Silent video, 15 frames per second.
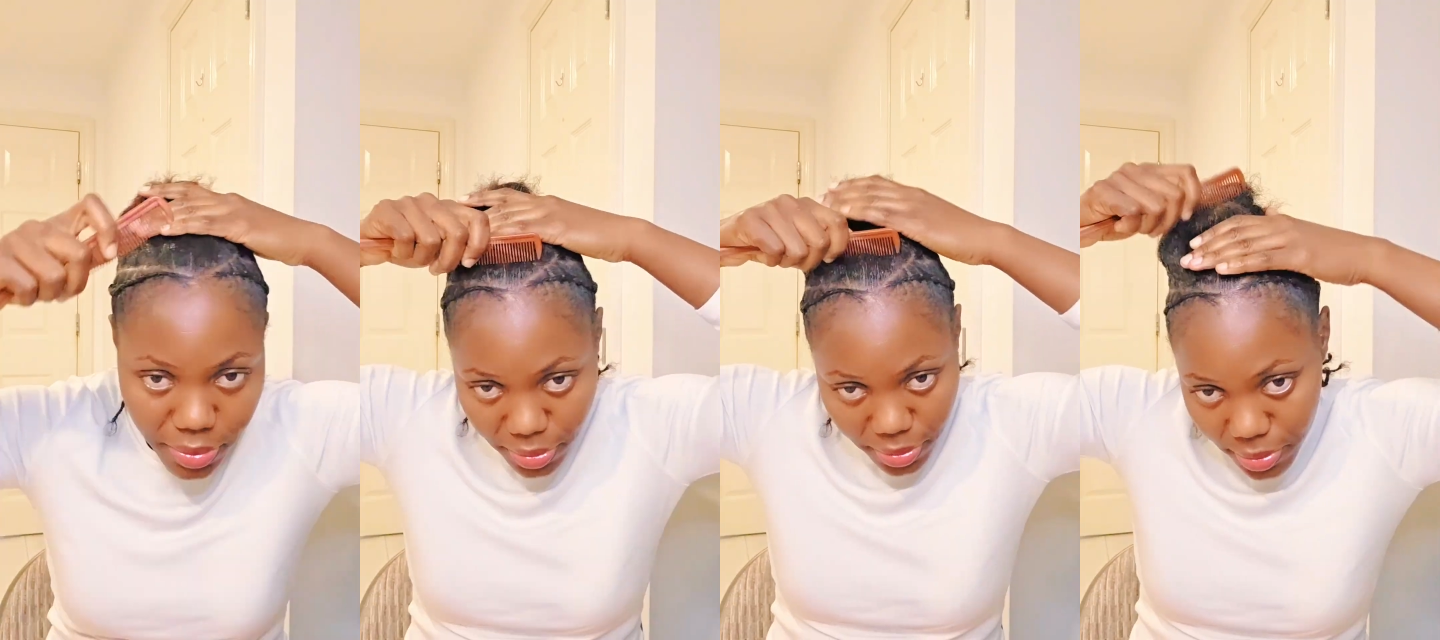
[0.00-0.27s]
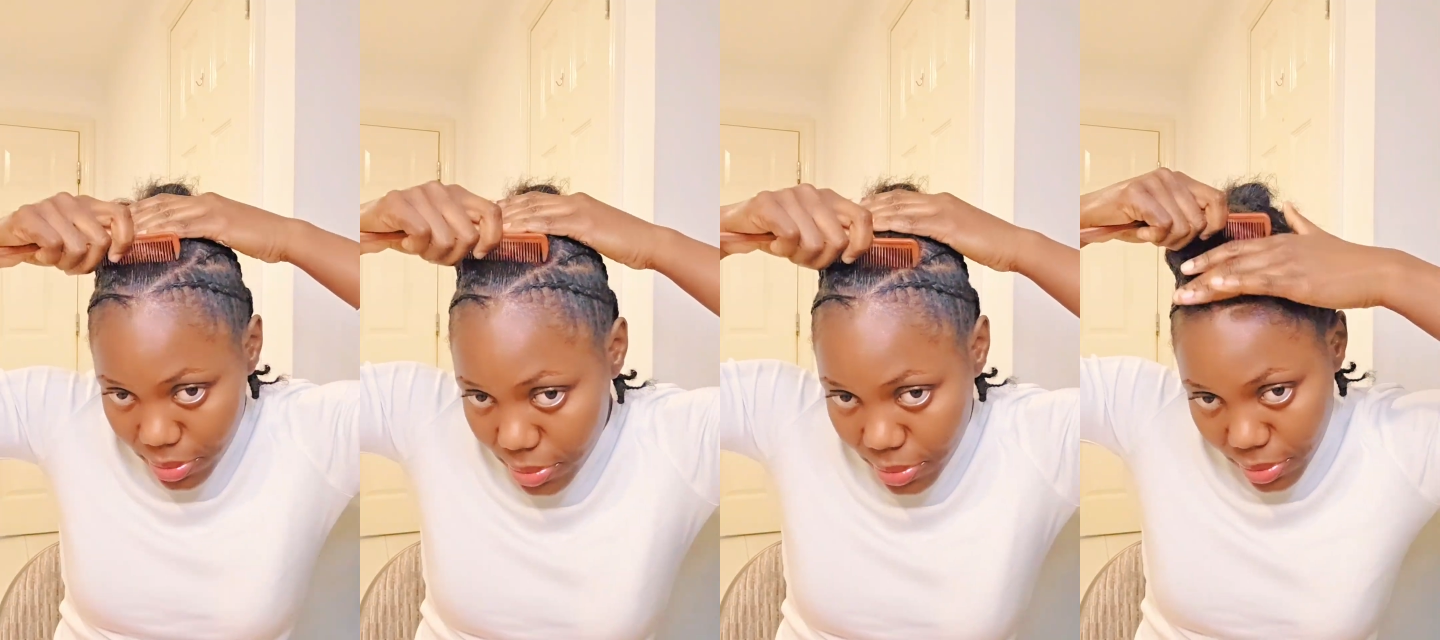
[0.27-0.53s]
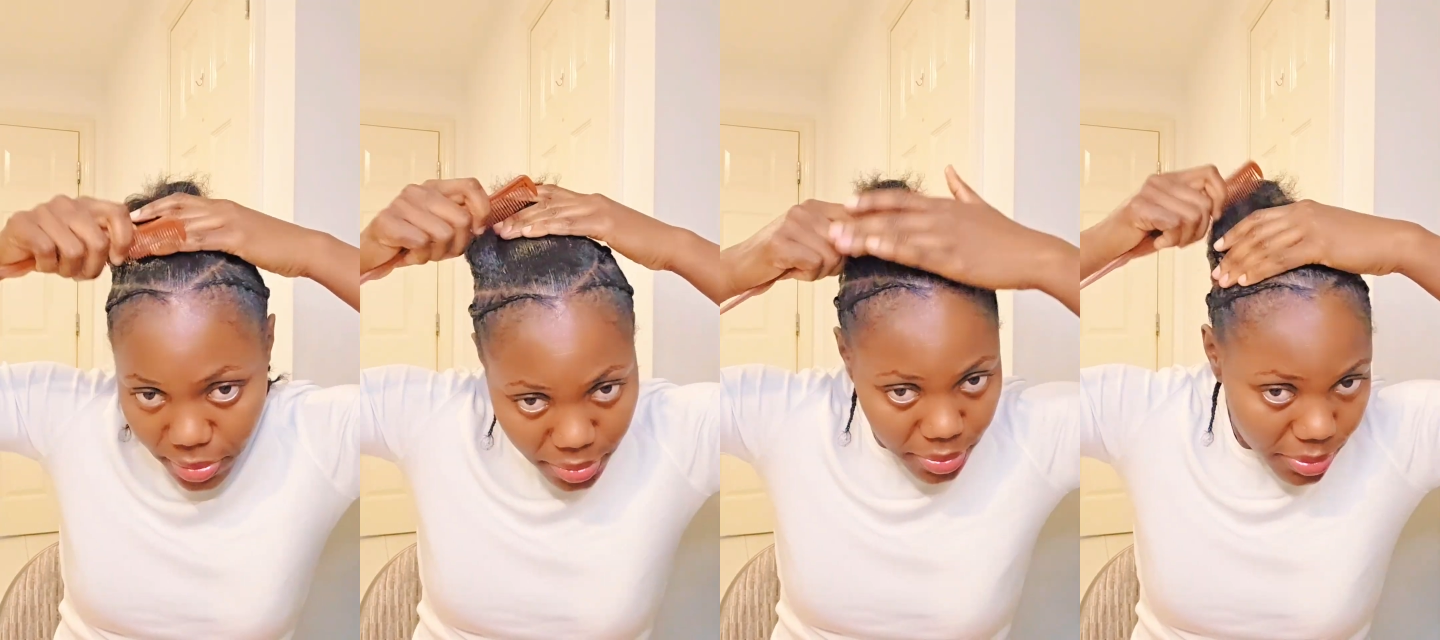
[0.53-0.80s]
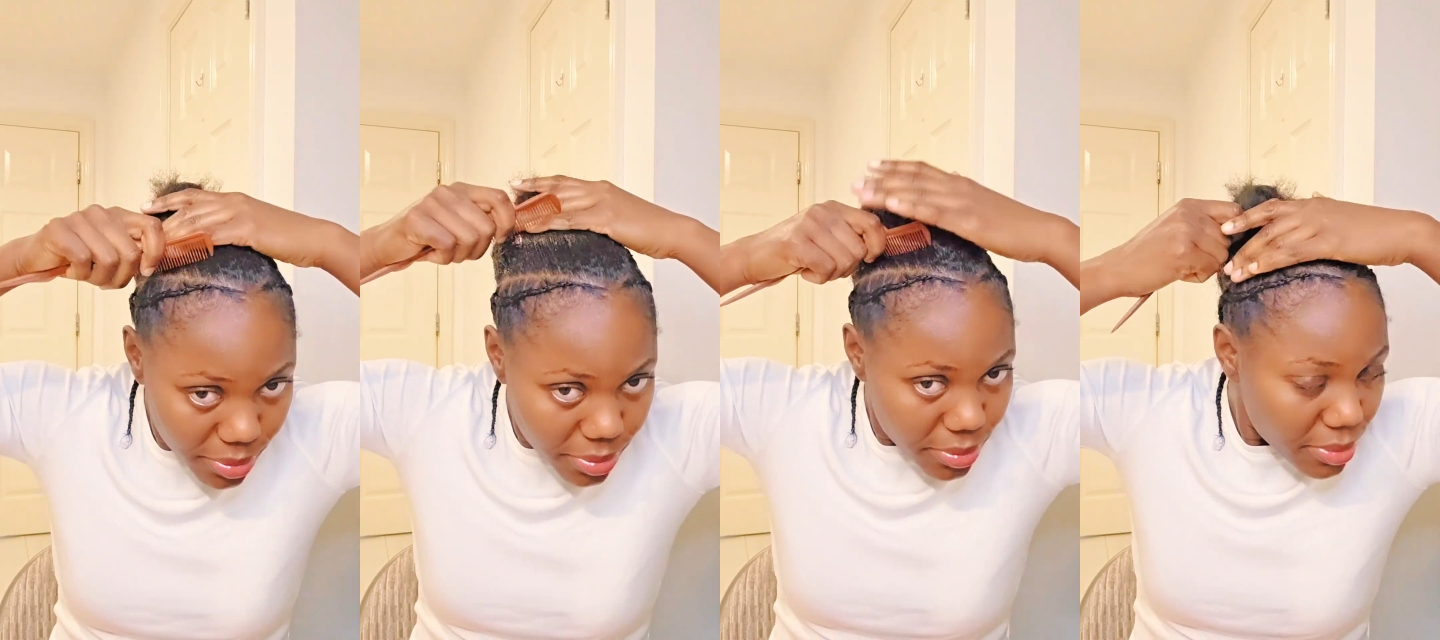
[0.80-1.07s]
not really
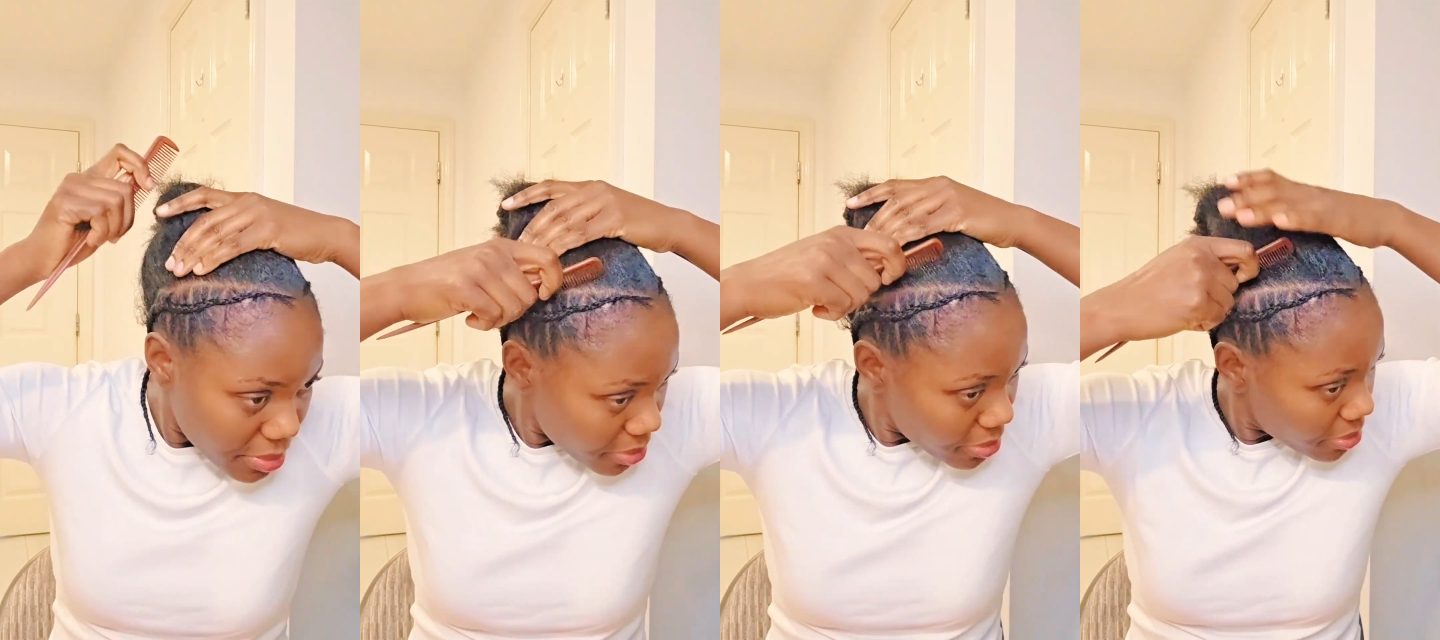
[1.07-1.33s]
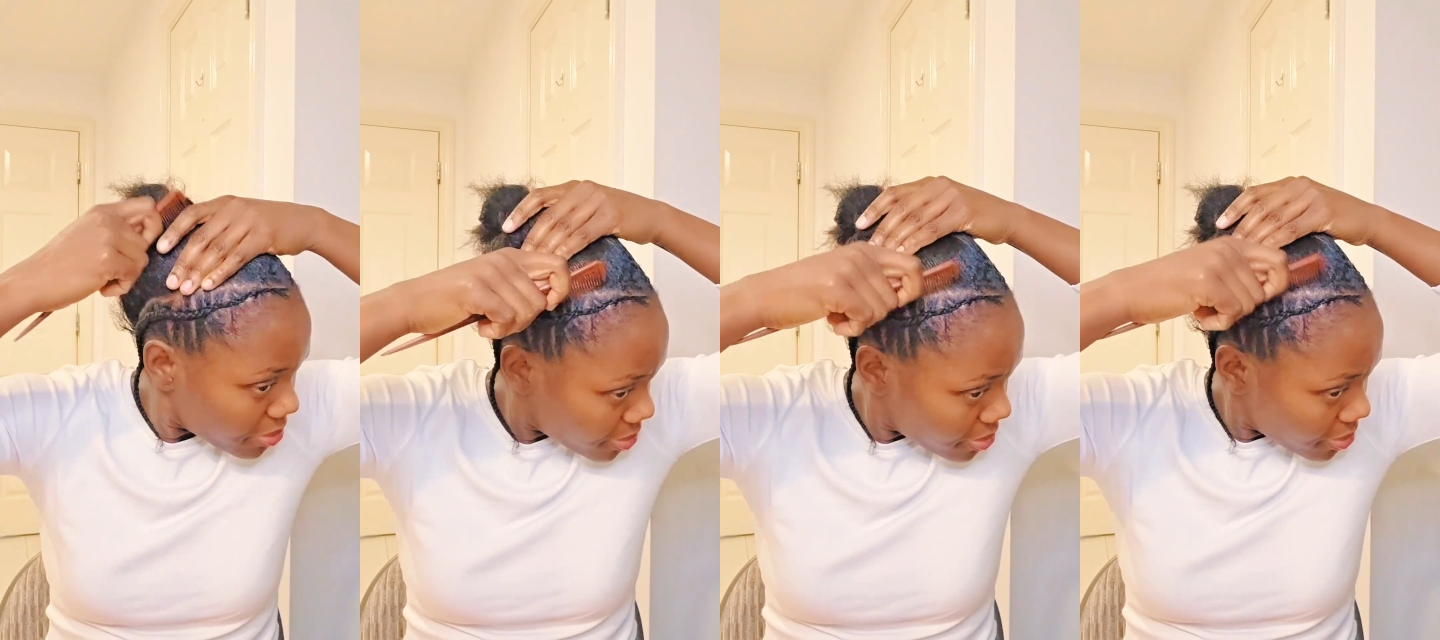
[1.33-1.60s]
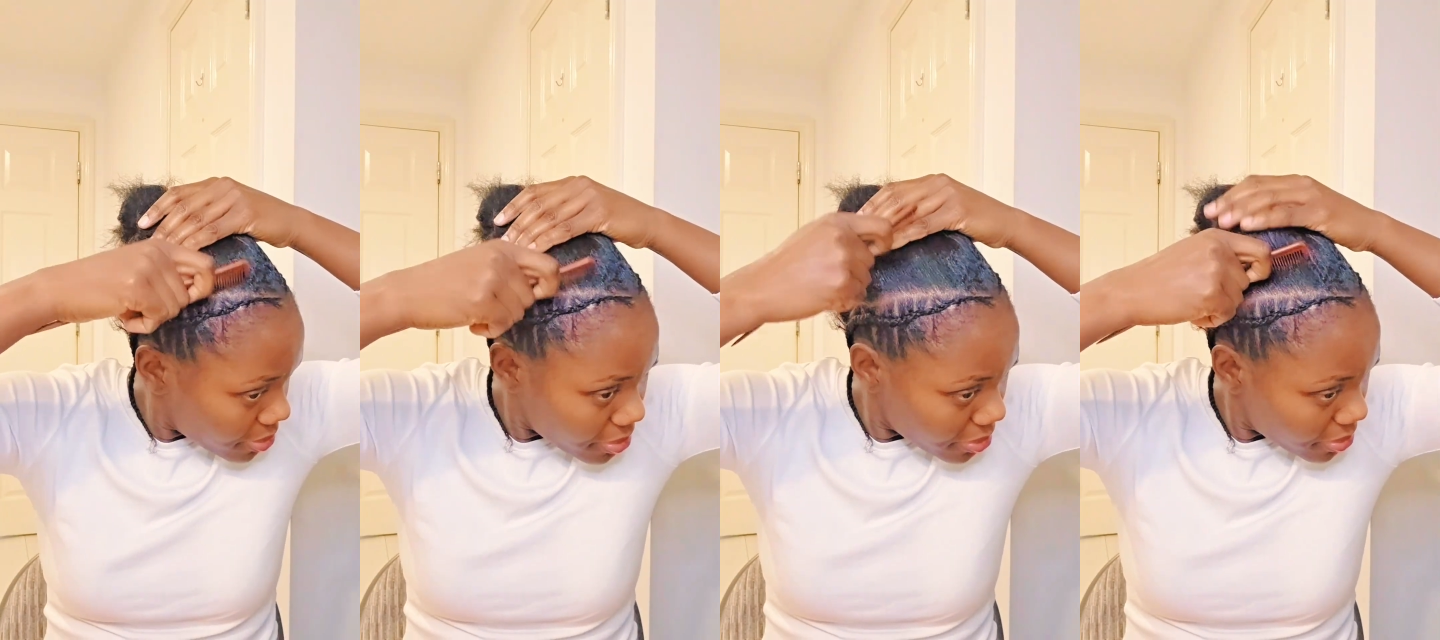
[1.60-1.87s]
shown, you understand?